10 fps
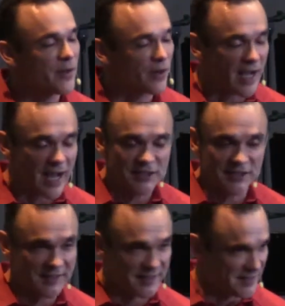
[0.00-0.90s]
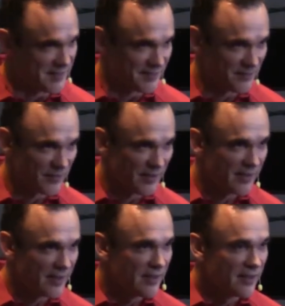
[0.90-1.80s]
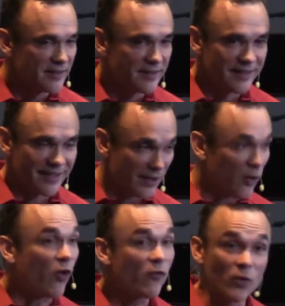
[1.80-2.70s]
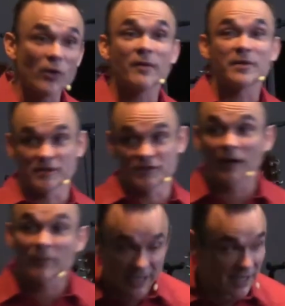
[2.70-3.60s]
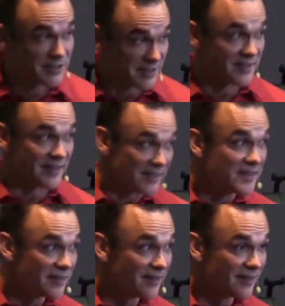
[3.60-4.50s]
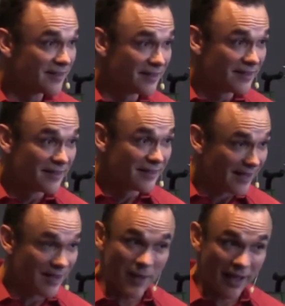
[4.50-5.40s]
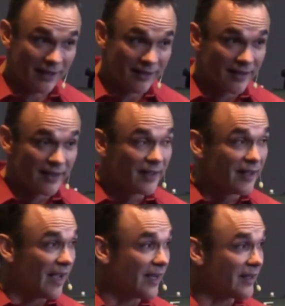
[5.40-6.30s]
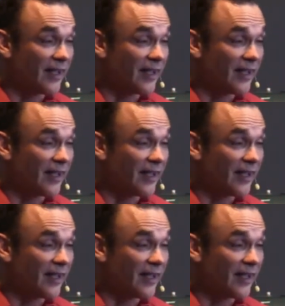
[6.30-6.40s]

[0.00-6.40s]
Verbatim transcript: your consciousness. It'll overwhelm your subconsciousness. Amen? And